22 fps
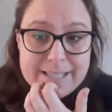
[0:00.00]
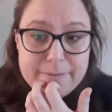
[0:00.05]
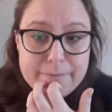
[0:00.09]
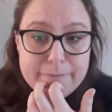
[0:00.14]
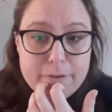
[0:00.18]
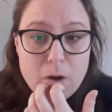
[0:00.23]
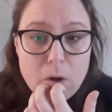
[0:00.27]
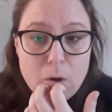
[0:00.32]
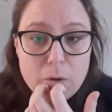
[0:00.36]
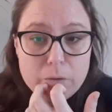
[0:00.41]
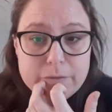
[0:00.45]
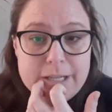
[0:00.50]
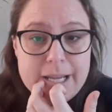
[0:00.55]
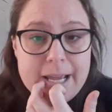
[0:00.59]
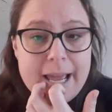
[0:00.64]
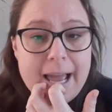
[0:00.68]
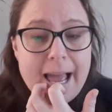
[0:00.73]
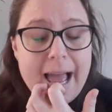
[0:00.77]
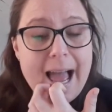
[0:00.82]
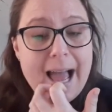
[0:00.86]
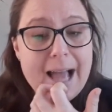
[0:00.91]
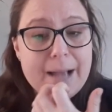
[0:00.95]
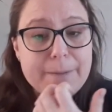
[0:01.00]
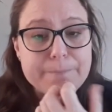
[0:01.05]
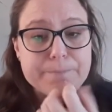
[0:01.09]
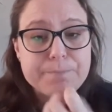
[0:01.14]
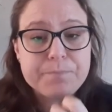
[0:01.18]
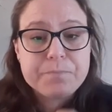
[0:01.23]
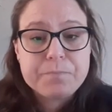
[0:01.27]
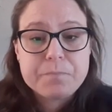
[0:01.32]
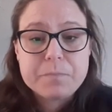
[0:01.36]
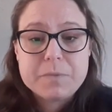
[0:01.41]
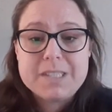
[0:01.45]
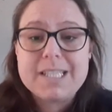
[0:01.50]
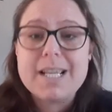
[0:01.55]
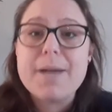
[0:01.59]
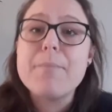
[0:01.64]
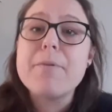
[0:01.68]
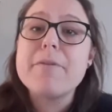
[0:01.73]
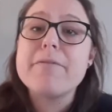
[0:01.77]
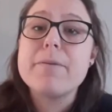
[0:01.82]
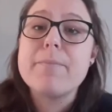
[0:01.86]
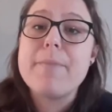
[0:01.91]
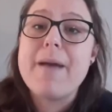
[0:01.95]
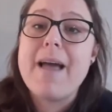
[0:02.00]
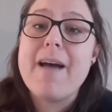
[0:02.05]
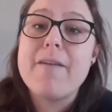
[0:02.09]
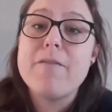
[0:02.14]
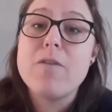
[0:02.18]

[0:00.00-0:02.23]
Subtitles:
involved, some of them have